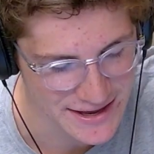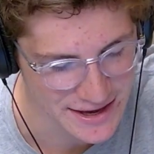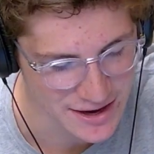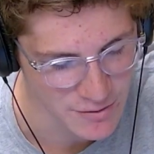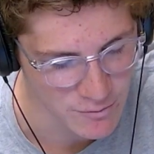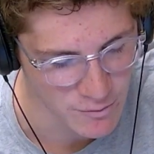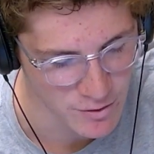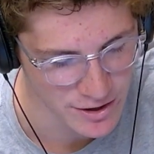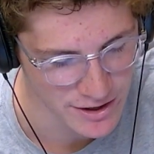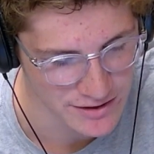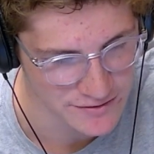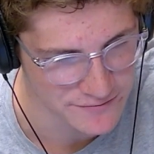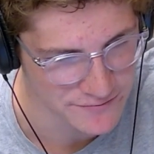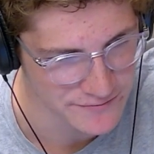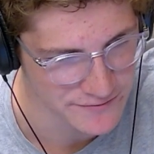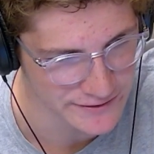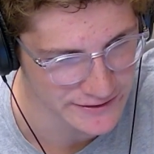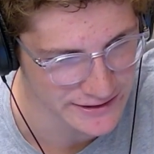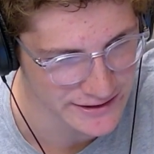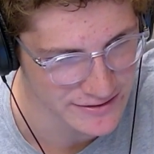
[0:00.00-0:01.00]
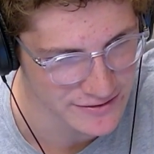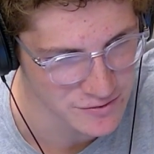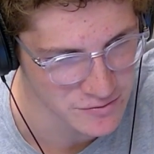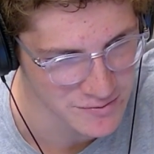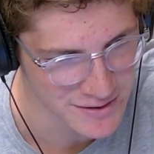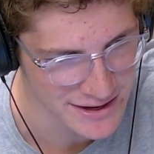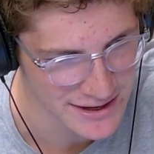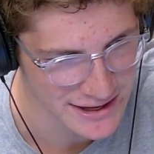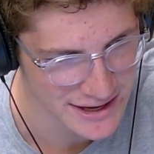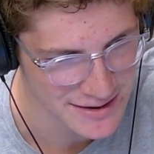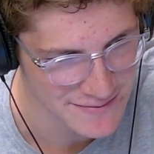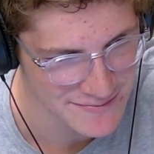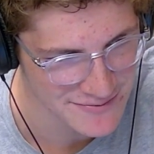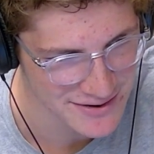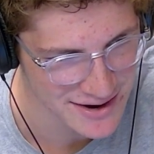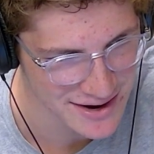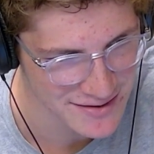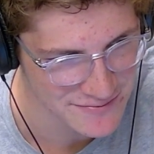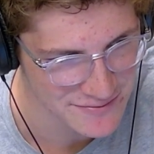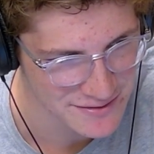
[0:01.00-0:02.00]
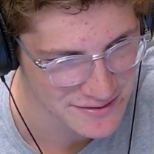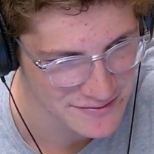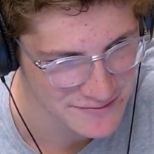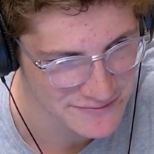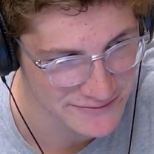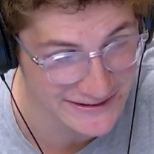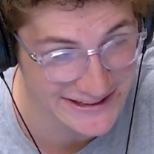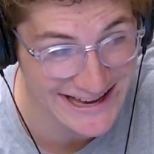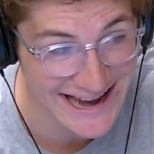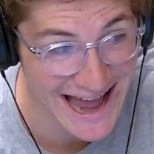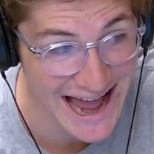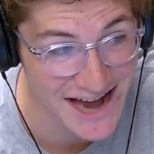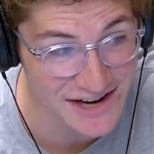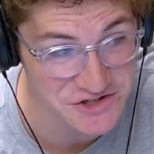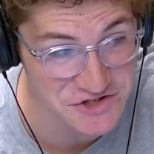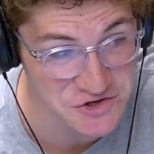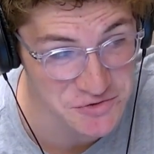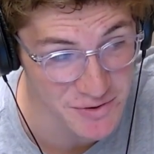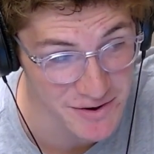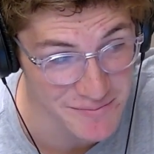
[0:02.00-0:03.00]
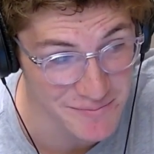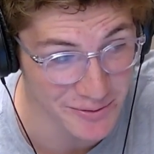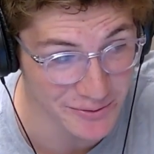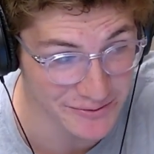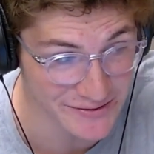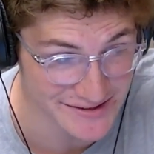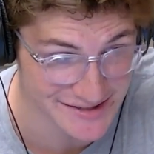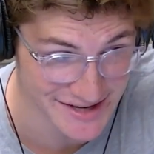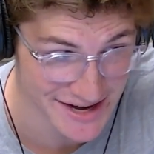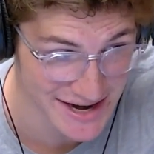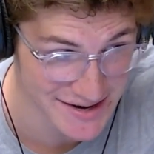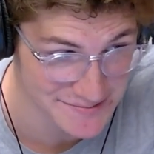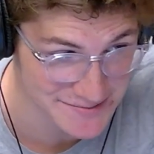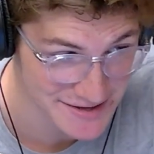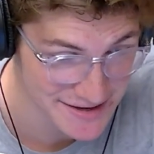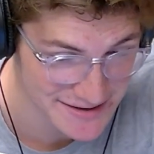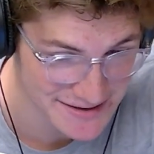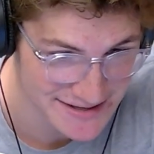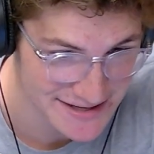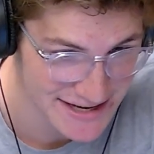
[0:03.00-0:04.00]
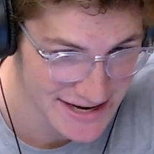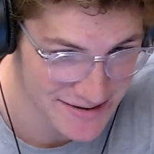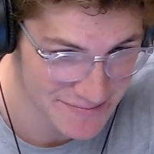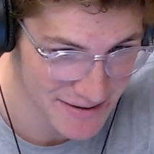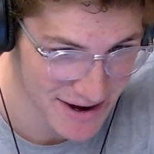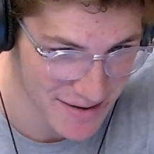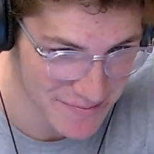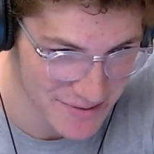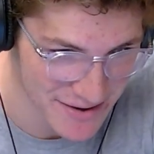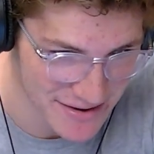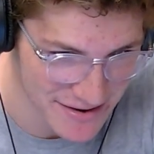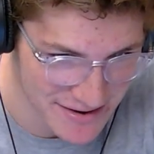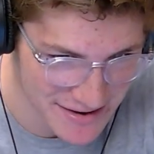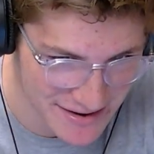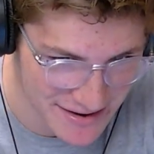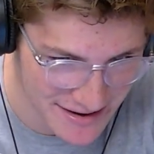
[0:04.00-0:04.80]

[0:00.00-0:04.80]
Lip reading: get one in Philly, they're winning game five. Yeah. Philly has to win both these games, in my opinion.